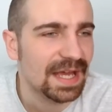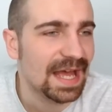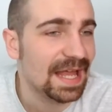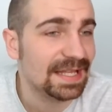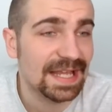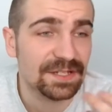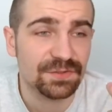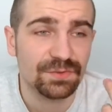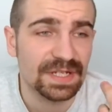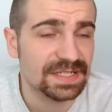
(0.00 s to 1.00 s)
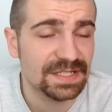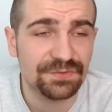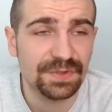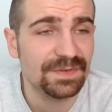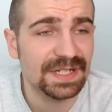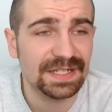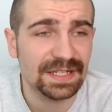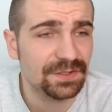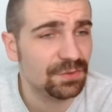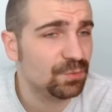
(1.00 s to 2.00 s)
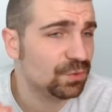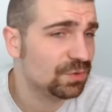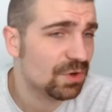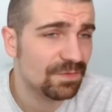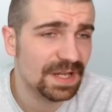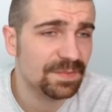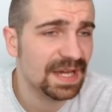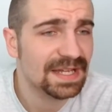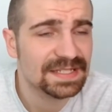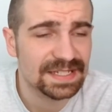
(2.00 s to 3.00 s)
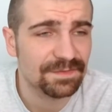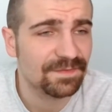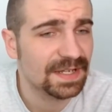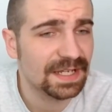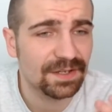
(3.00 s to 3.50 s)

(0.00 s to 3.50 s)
and as soon as it's revealed that you put your weight behind something,